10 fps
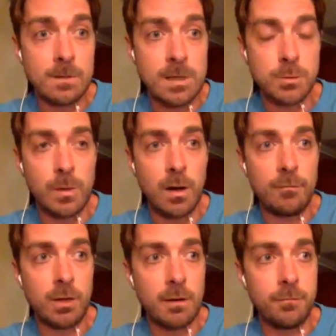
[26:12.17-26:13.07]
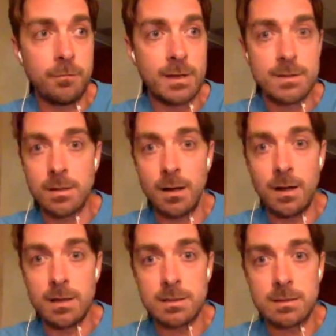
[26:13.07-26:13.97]
Since we don't have a lot of fixed
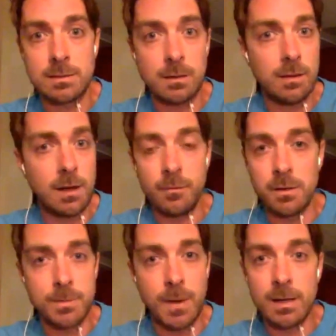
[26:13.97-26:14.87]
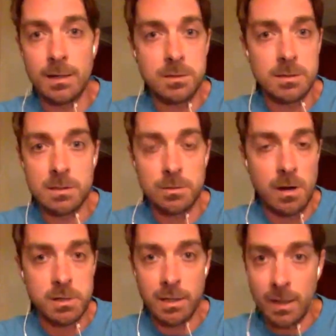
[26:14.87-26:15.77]
costs, a lot of our spending is just
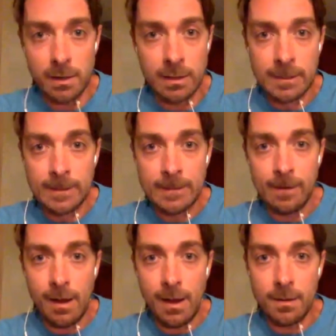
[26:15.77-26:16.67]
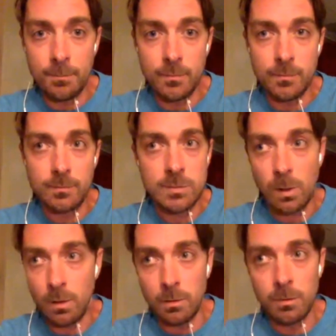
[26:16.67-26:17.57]
discretionary.
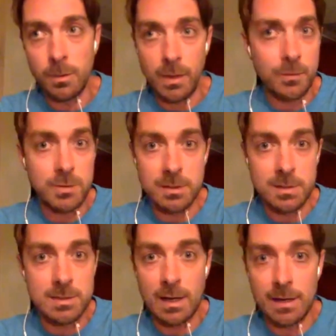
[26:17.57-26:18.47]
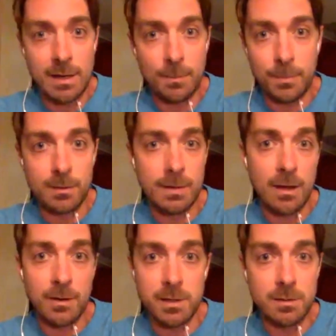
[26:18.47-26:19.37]
So the plan was to just tighten up in
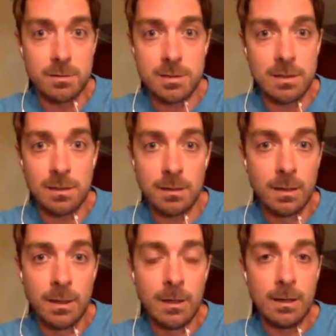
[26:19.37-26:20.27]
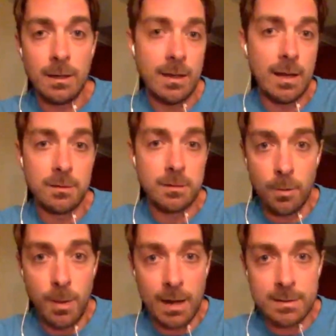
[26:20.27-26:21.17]
down years, and then
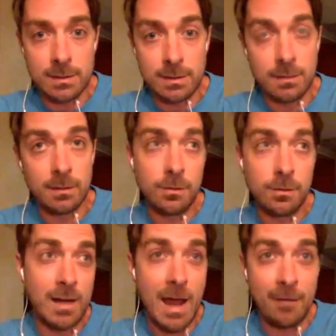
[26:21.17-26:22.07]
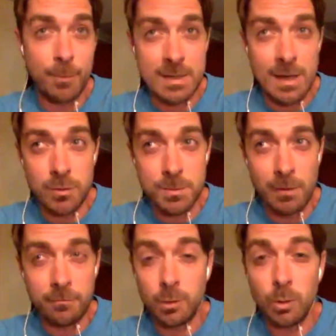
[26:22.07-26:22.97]
go back to 3.5% was
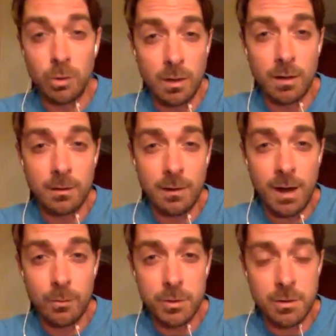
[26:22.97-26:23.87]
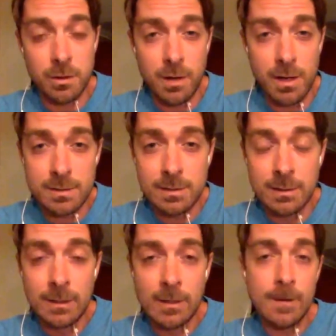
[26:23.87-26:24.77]
my floor withdrawal rate.
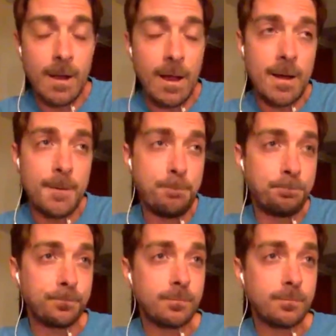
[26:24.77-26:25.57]
But